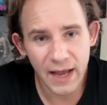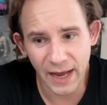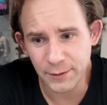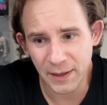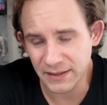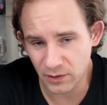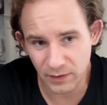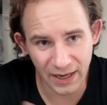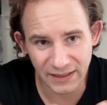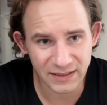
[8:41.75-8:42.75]
Anyway, so
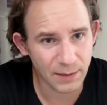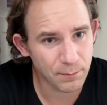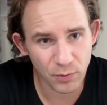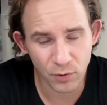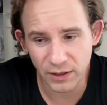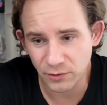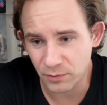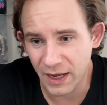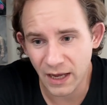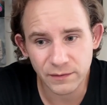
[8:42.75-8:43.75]
at some point
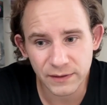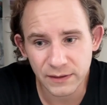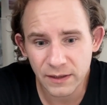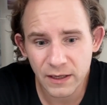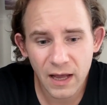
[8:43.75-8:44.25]
we have a